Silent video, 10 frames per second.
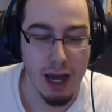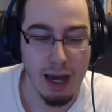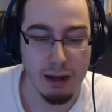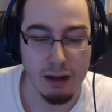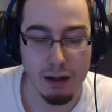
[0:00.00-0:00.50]

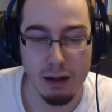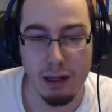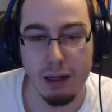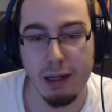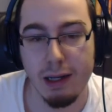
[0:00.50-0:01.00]
And
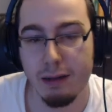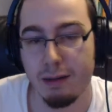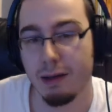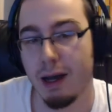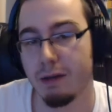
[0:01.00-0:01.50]

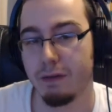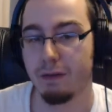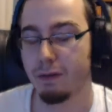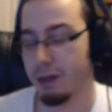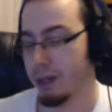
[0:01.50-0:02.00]
he's kind
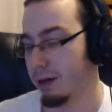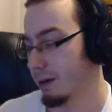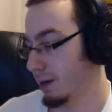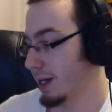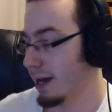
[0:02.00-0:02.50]
of,
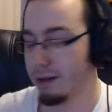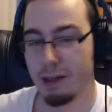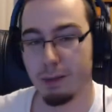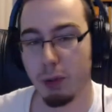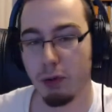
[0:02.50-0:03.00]
he
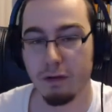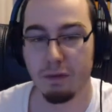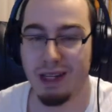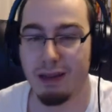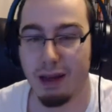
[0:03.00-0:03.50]
has this bowl
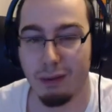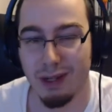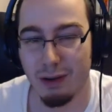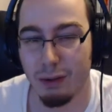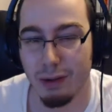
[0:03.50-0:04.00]
of meat that
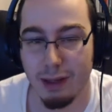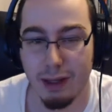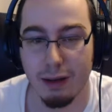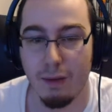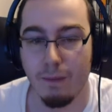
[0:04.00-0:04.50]
we don't
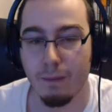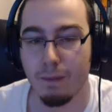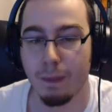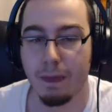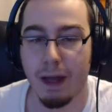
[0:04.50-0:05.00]
really,
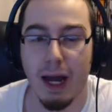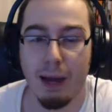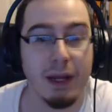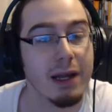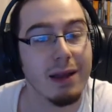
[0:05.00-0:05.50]

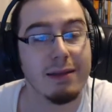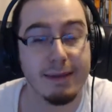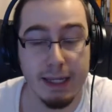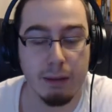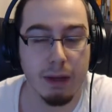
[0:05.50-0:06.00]
I mean,
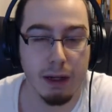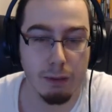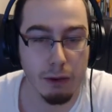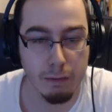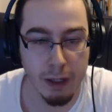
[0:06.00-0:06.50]
it seemed like
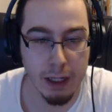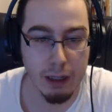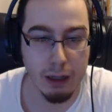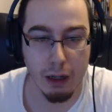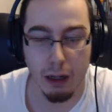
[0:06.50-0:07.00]
a bowl of
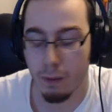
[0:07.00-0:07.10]
meat